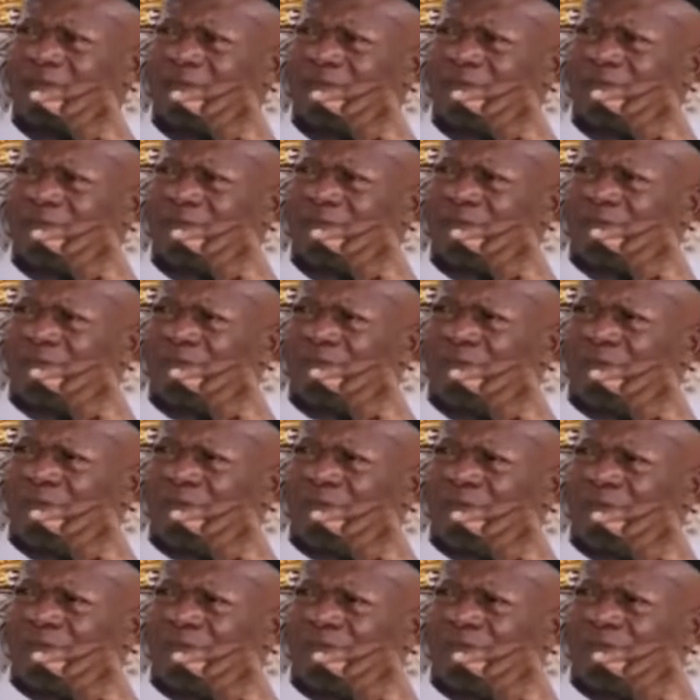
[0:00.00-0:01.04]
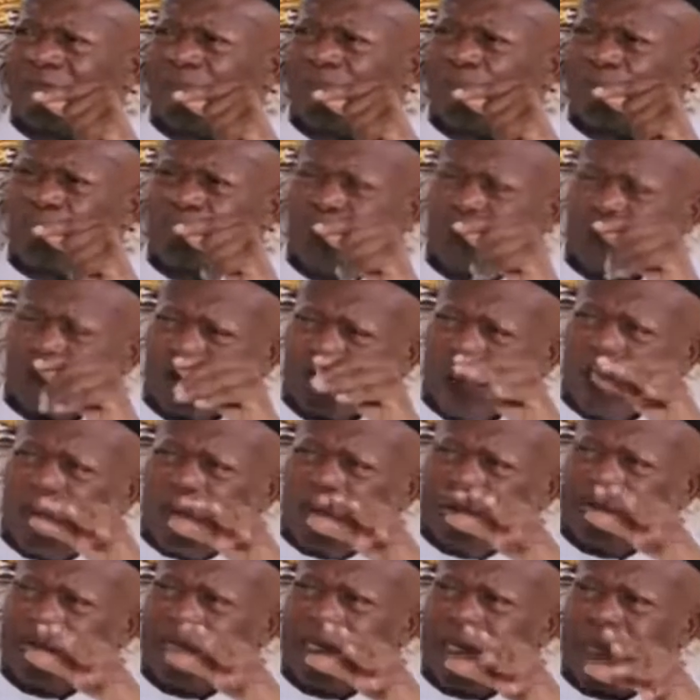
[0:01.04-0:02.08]
Wow. So
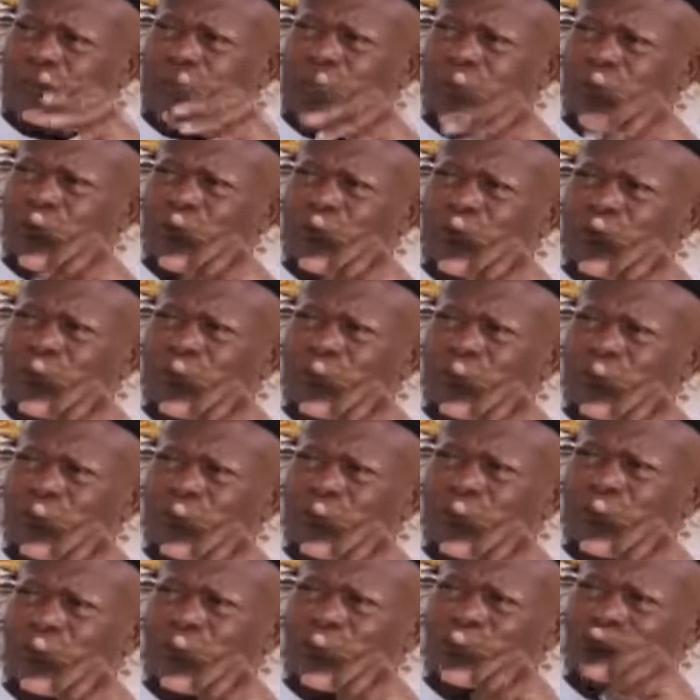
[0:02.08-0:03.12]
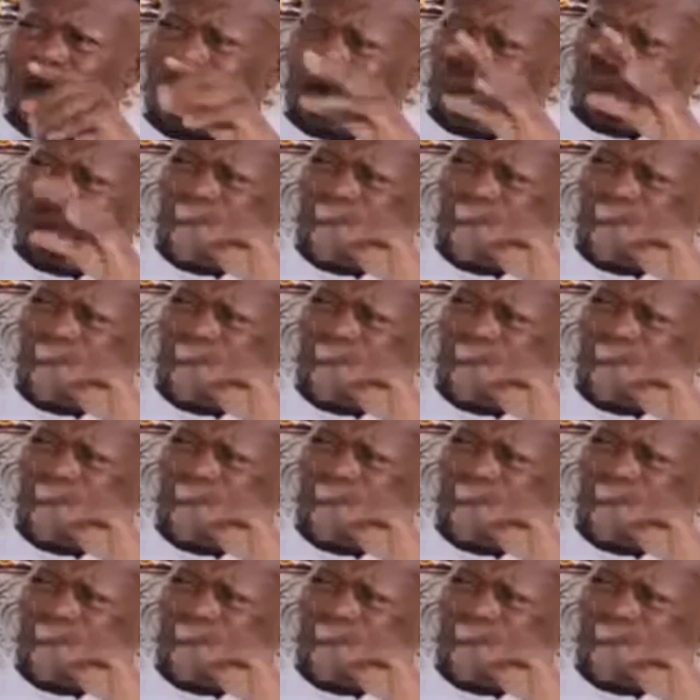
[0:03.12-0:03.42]
before I left the school, he